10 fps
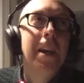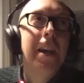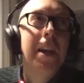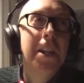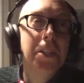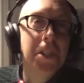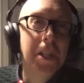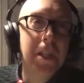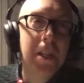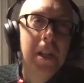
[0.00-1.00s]

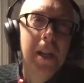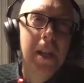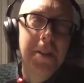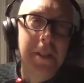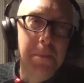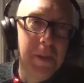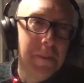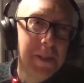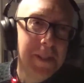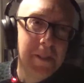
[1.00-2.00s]
actually, this
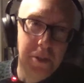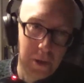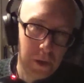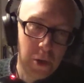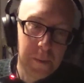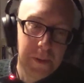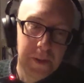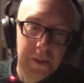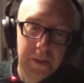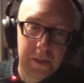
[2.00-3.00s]
is not
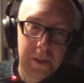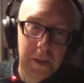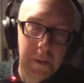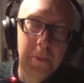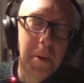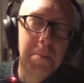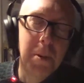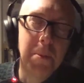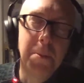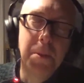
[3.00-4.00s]
common, a
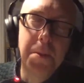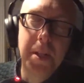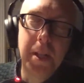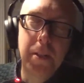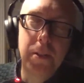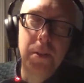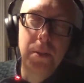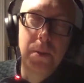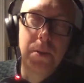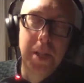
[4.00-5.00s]
problem unique
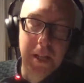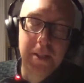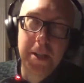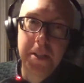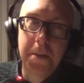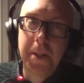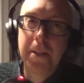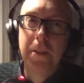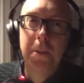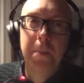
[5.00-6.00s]
to static site
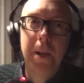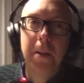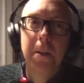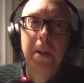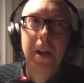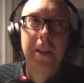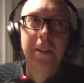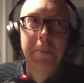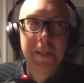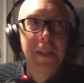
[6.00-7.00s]
generators, but I
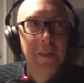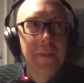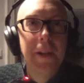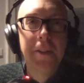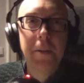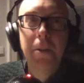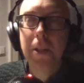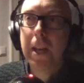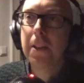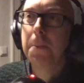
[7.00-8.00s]
especially found it with
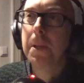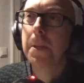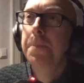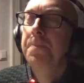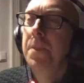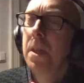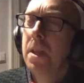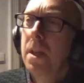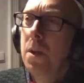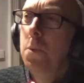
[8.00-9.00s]
Gatsby.
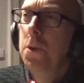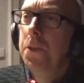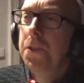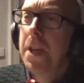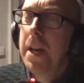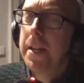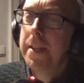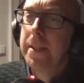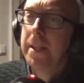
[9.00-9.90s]
Was that